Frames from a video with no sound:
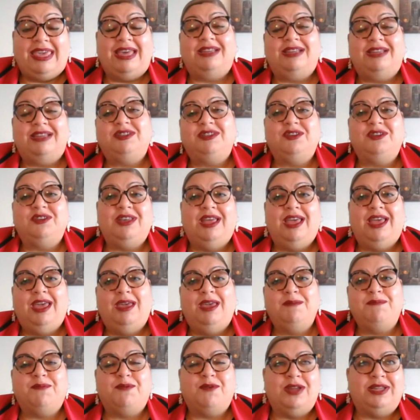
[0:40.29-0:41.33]

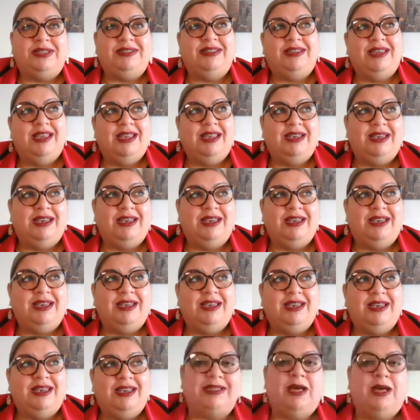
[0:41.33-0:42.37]
Yesterday, President
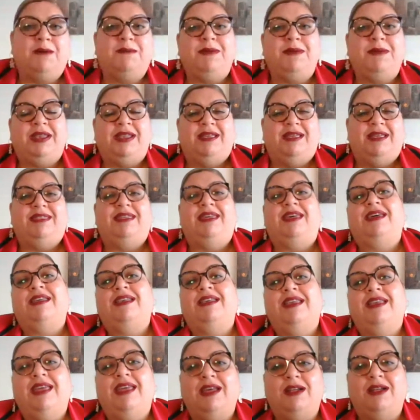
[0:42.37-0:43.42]
Luis
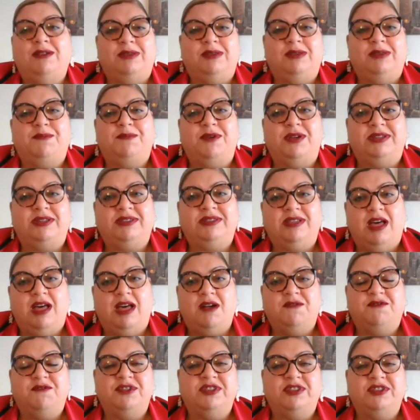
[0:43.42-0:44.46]
Abinader held a press
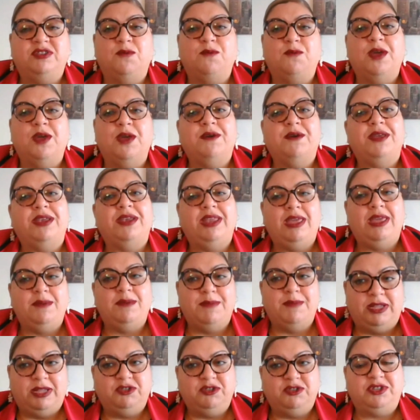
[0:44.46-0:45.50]
conference wherein he
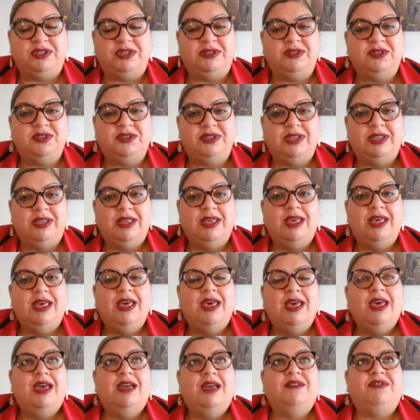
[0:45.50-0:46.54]
mentioned
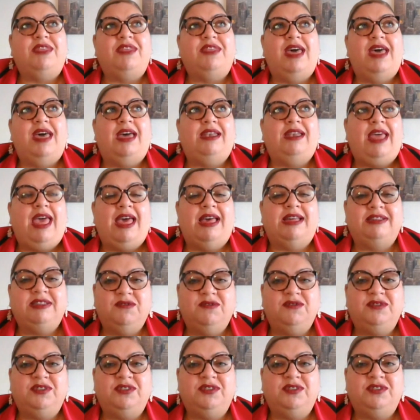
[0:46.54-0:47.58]
that
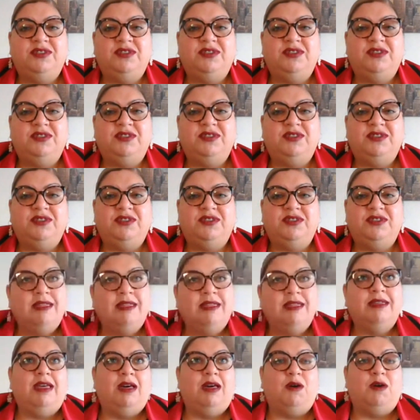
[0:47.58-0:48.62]
as of today,
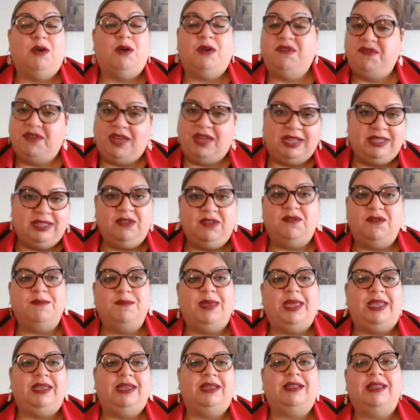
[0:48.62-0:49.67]
or effective
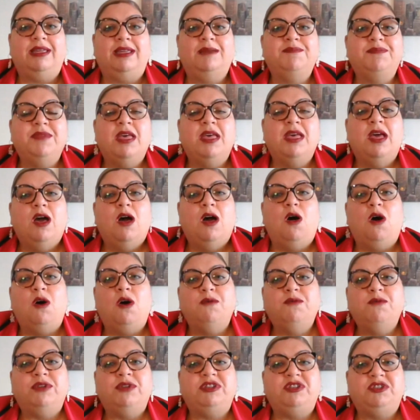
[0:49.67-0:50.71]
immediately,
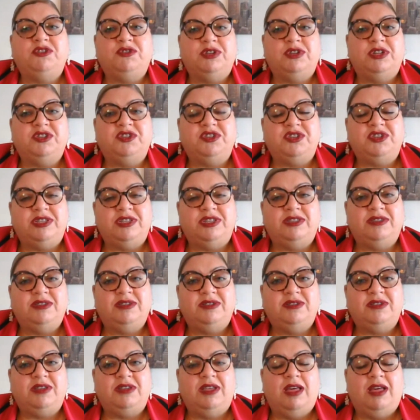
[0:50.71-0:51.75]
all
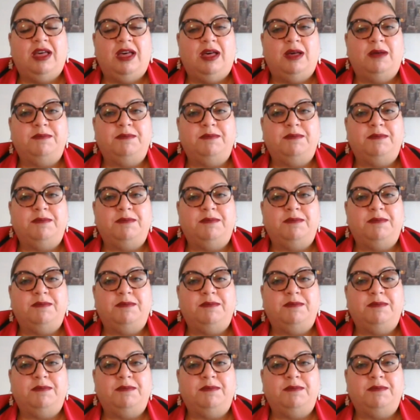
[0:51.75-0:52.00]
restrictions